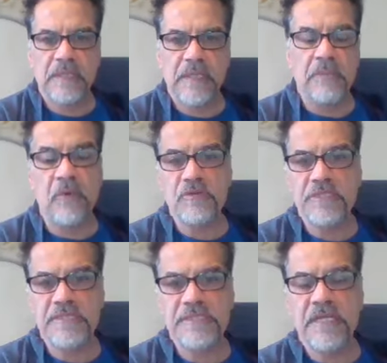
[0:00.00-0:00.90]

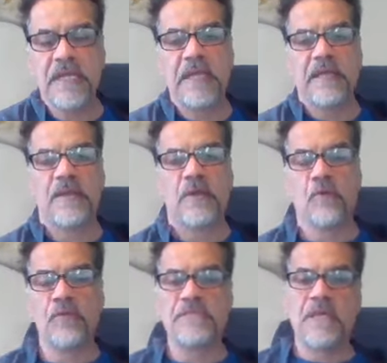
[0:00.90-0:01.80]
emotions
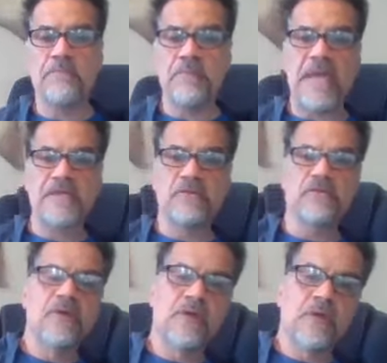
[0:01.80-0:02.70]
which make
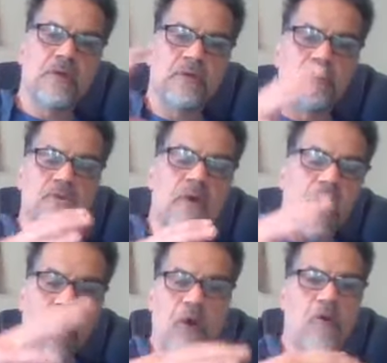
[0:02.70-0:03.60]
you to go
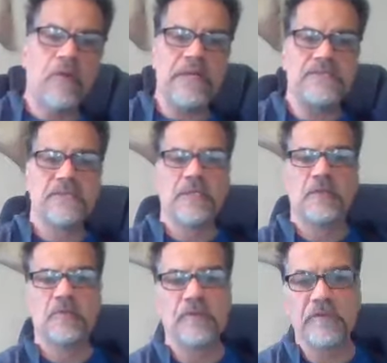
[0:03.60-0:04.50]
always
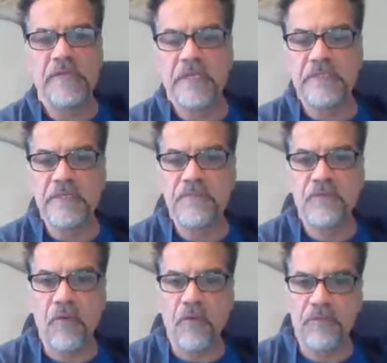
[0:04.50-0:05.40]
to your
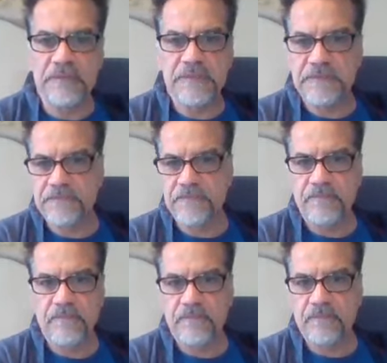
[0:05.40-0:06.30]
default
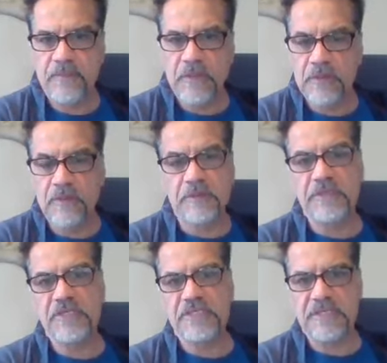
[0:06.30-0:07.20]

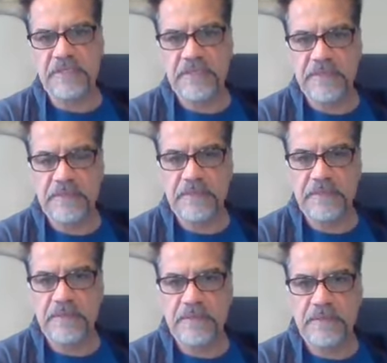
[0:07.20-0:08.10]
condition,
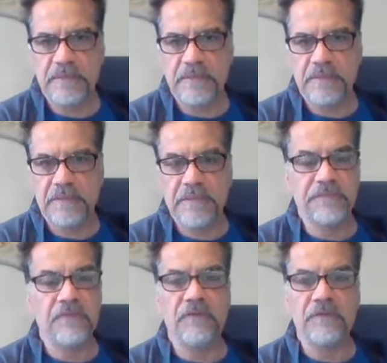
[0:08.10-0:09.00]

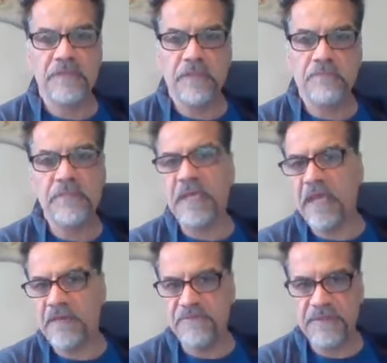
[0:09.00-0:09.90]
default
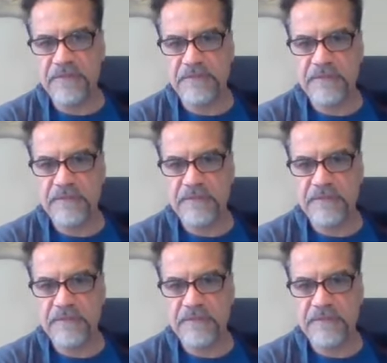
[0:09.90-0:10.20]
behavior,